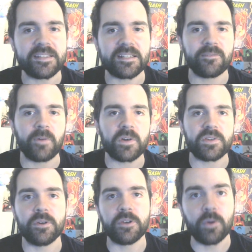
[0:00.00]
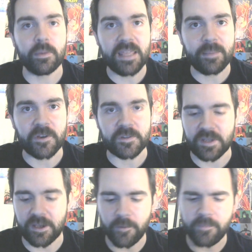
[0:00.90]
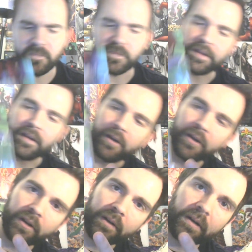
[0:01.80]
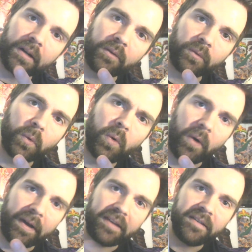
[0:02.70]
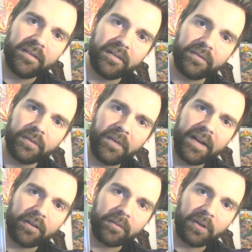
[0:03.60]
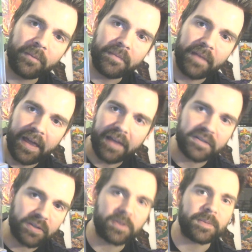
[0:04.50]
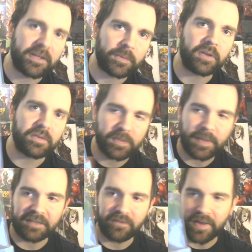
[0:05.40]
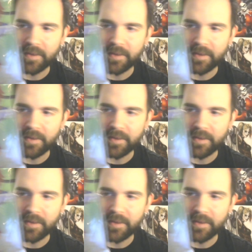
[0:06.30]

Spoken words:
as far as our new Amiibos go, Roy from Fire Emblem and Super Smash Bros. Respectively.